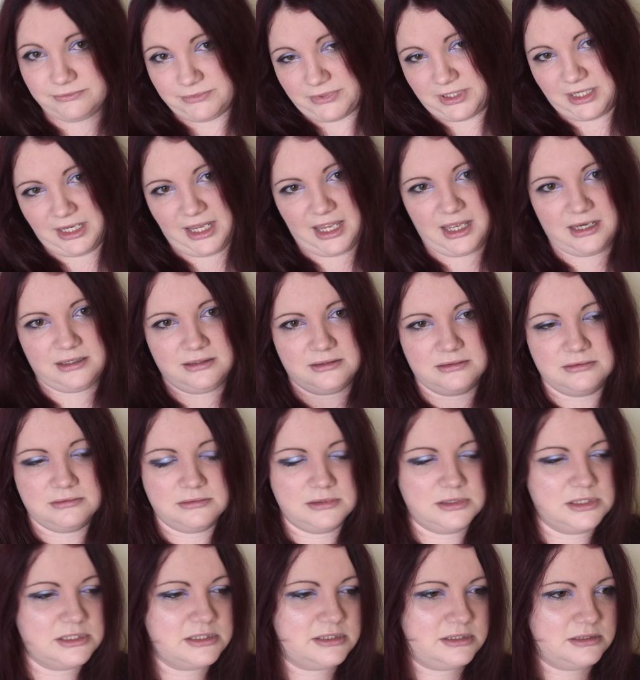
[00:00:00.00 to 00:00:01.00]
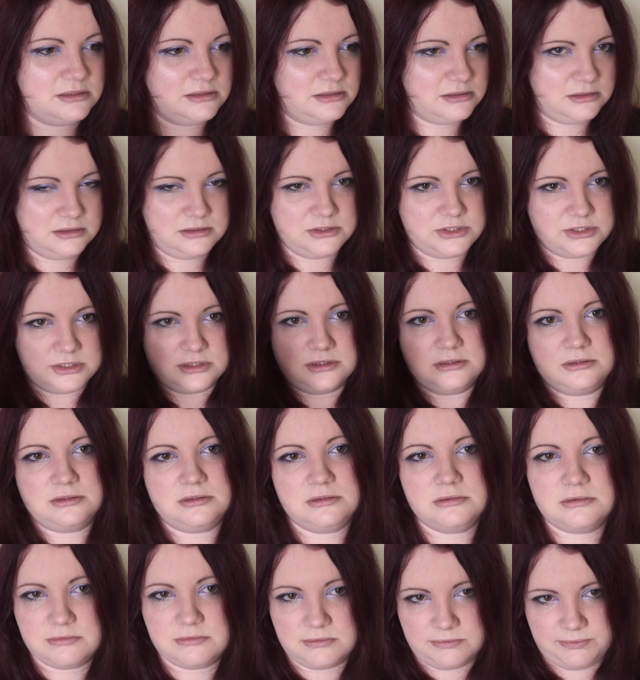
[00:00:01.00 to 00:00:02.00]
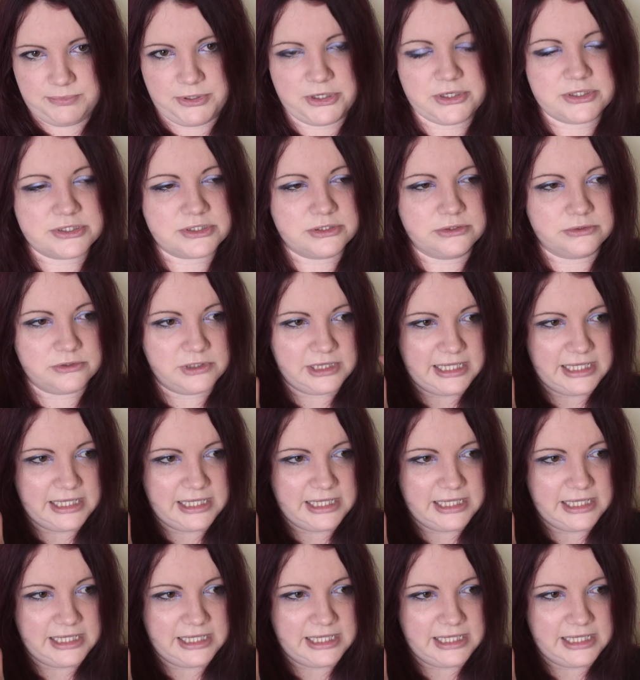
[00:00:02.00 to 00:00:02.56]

again, it's just personal